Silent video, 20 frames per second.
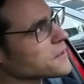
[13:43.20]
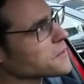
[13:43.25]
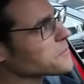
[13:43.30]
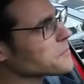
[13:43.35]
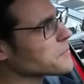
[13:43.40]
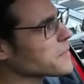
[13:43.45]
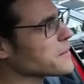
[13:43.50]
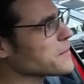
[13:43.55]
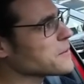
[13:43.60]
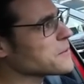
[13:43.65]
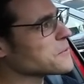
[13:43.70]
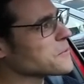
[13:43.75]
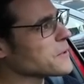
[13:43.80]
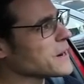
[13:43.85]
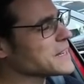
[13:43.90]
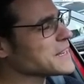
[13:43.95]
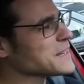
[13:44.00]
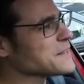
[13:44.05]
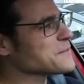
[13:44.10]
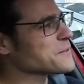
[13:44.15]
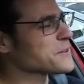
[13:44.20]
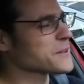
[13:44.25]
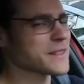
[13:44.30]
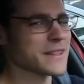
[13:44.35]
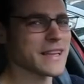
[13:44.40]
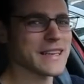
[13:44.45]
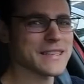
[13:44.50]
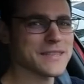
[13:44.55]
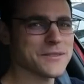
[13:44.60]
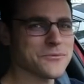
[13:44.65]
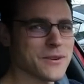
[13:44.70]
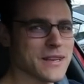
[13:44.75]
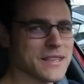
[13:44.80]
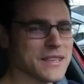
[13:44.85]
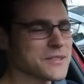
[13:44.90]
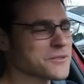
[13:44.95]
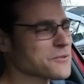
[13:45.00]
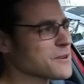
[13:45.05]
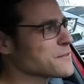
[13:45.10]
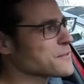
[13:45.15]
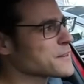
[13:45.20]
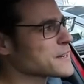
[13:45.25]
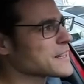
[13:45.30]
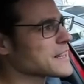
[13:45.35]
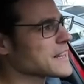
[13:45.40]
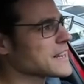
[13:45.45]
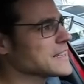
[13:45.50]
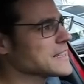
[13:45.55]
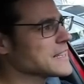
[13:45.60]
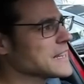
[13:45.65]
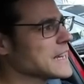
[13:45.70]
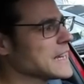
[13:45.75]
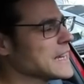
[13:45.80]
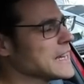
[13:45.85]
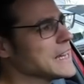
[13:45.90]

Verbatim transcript: maybe waiting for the next red traffic light.